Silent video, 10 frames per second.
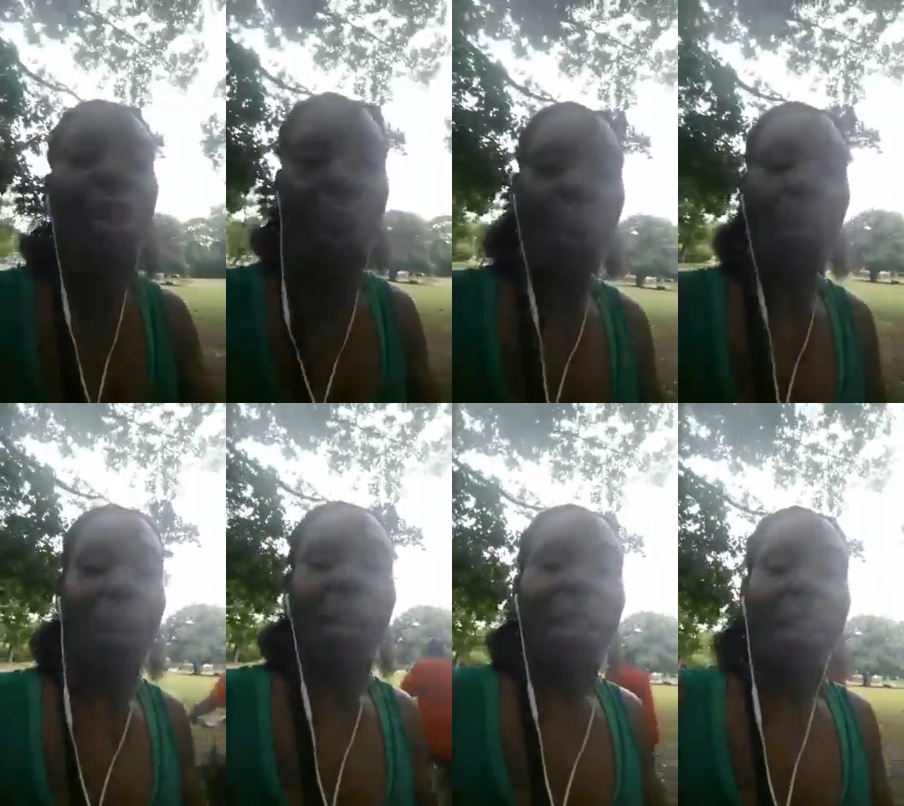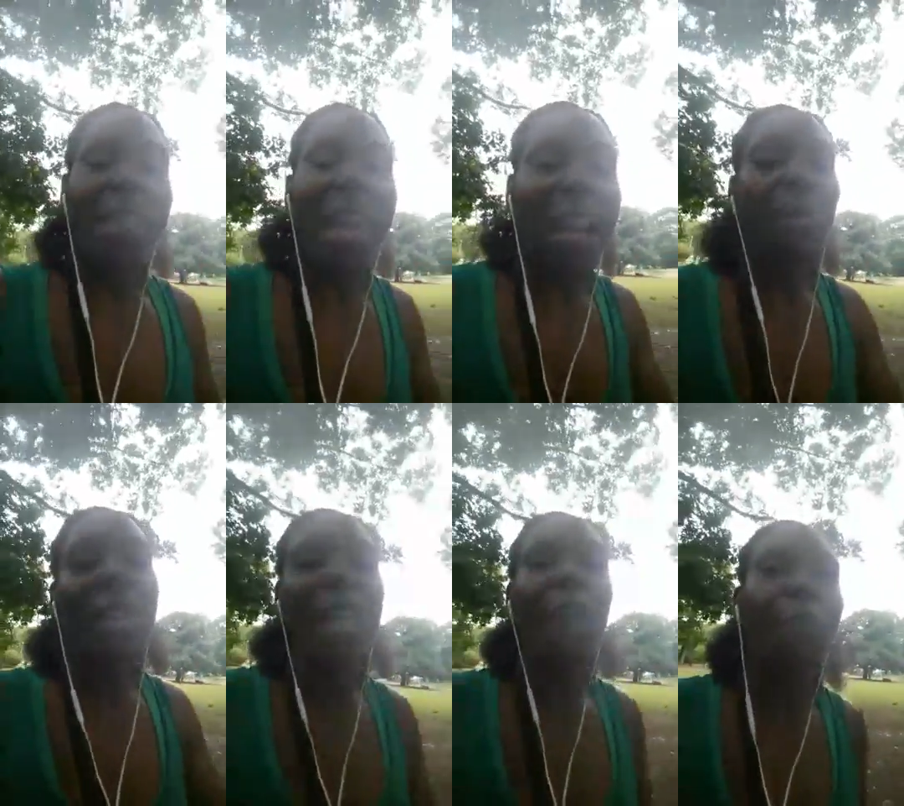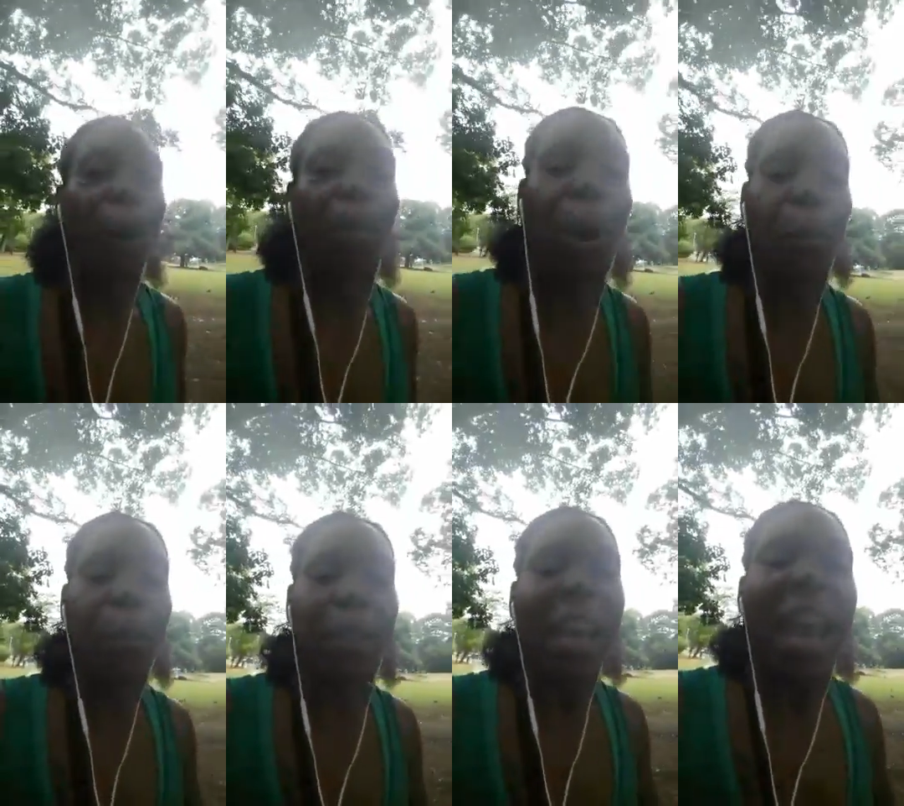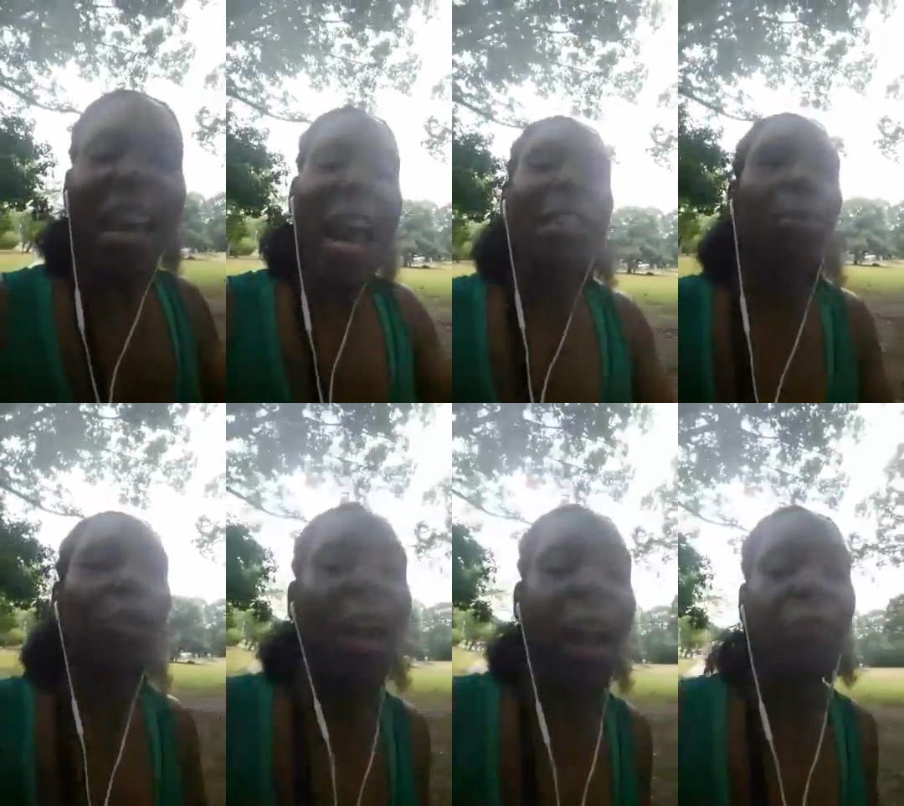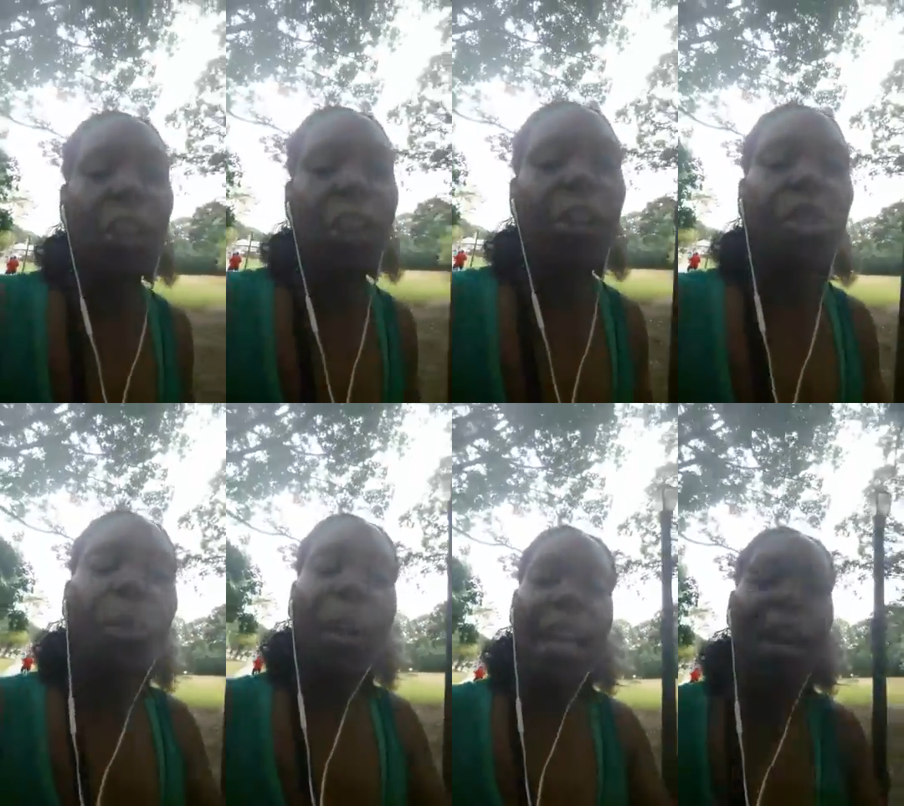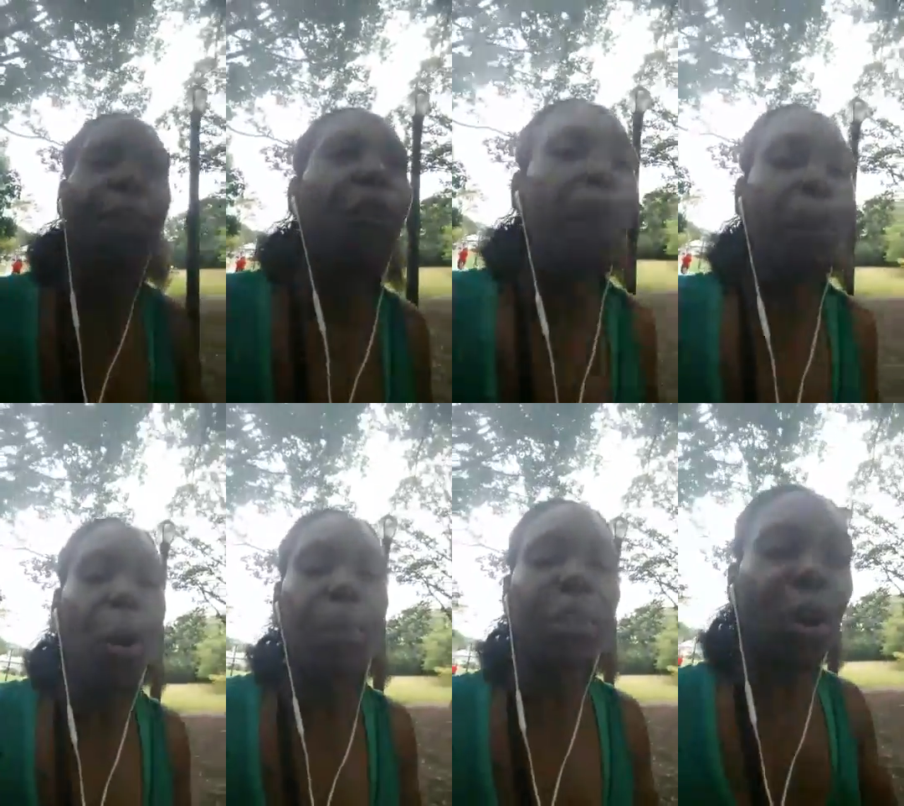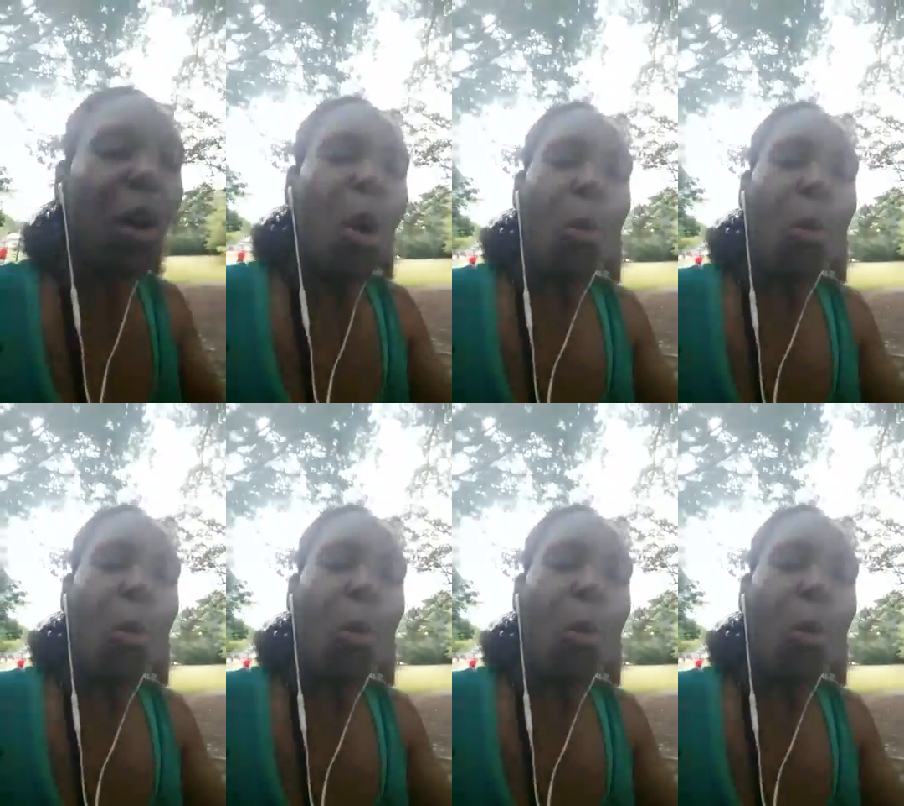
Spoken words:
[unreadable: no face in view]